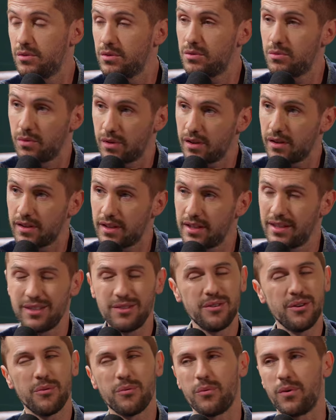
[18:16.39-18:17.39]
You you want all the
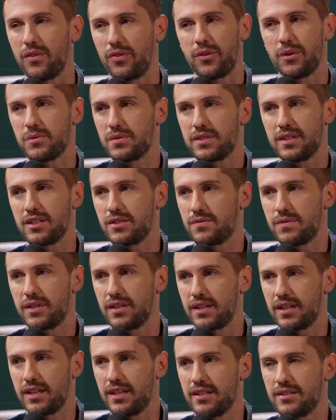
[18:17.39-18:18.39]
you don't want those things for
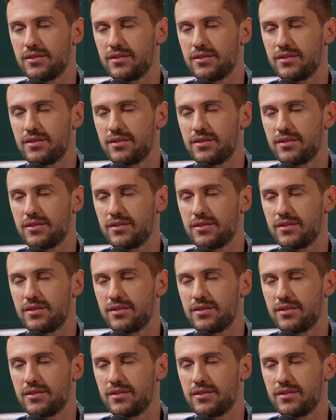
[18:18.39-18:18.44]
your mm-hmm.